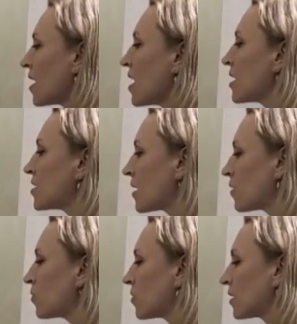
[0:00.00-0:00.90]
And
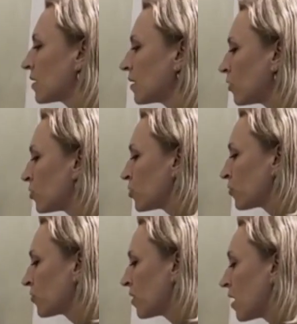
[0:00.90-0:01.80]
now a lot
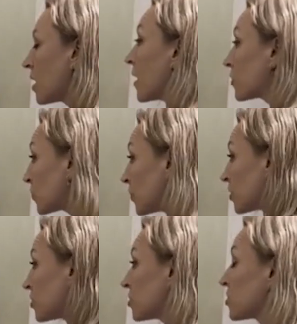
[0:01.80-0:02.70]
of
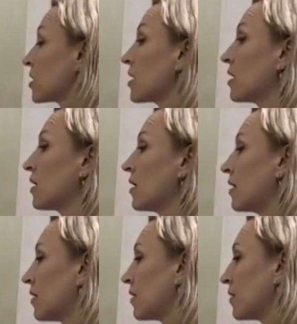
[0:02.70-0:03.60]
experts
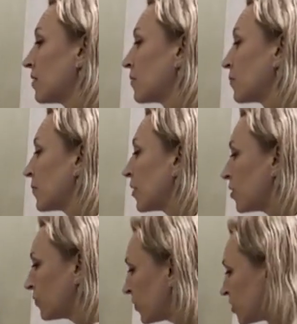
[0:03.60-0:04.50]

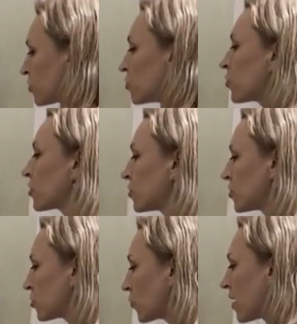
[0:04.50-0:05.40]
in business
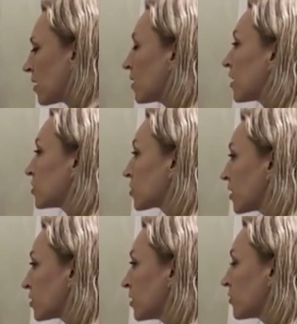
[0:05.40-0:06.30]
circles as well are
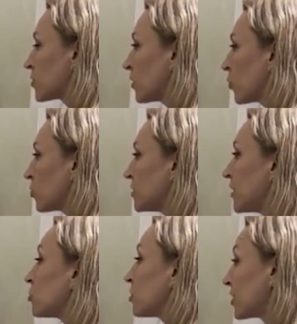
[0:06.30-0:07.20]
discussing the so-called
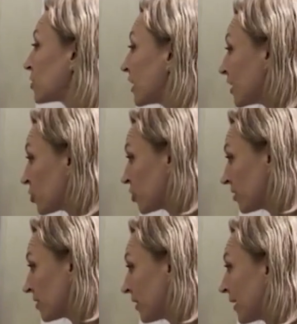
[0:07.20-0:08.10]
de-dollarization,
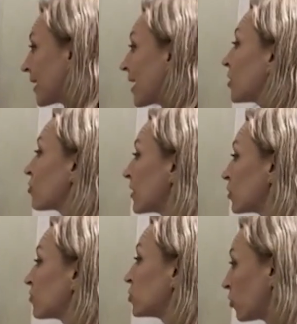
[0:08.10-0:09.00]
getting rid
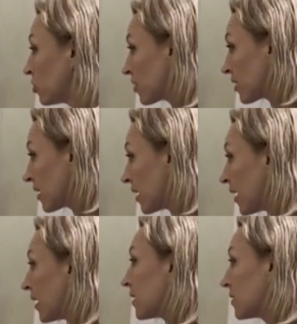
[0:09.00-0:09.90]
of dollar
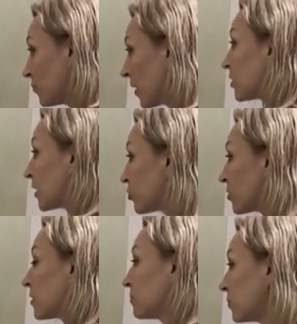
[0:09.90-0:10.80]
in
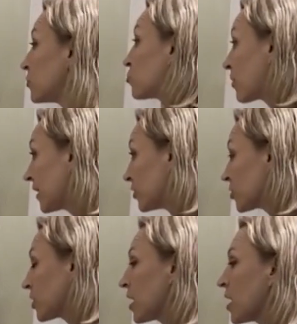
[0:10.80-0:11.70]
bilateral trade.
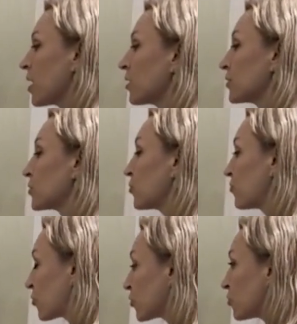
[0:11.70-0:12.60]
So
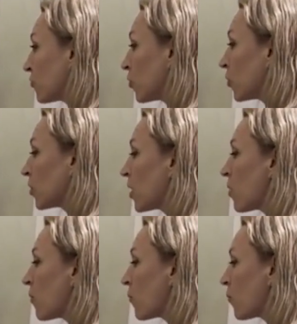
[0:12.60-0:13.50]
first of all,
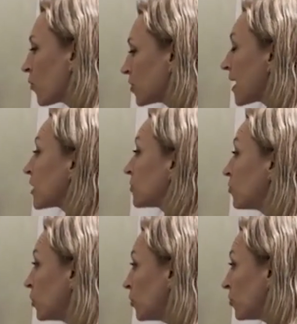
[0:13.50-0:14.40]
what, as for
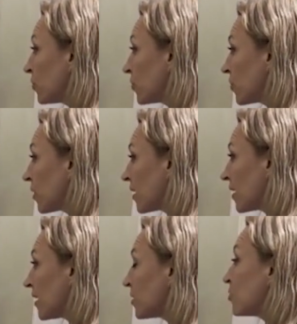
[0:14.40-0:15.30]
you,
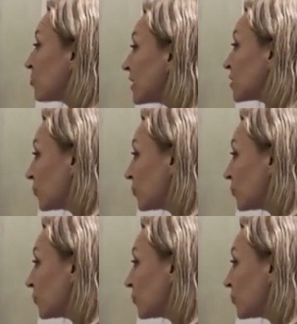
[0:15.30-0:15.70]
is the reason